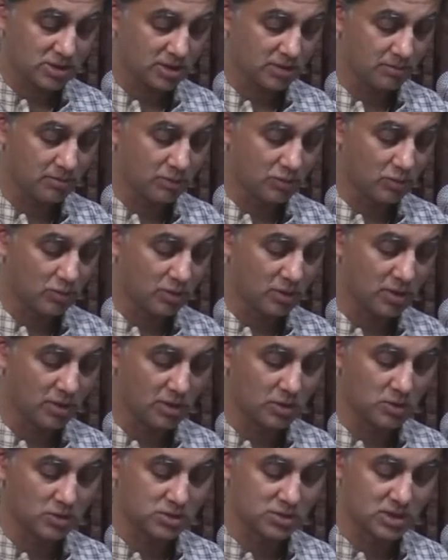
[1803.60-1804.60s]
him to
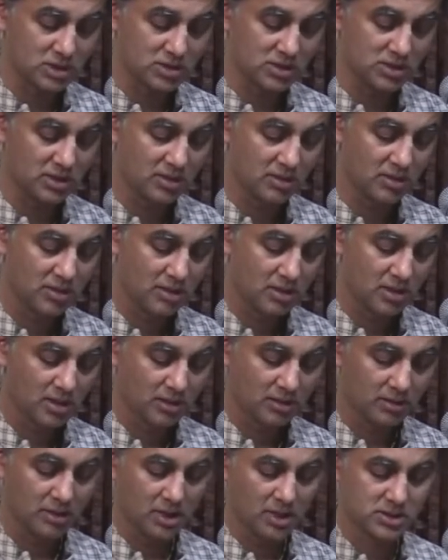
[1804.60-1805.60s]
continue searching.
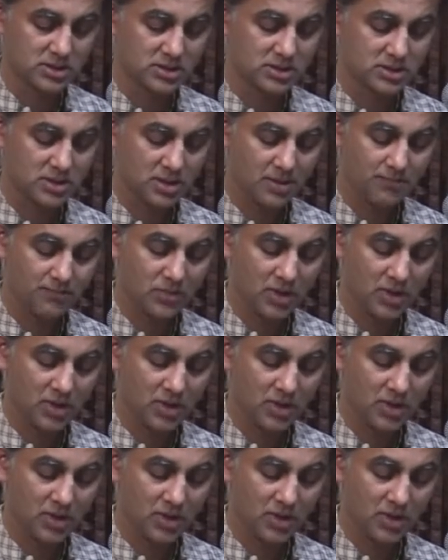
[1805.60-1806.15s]
Thus,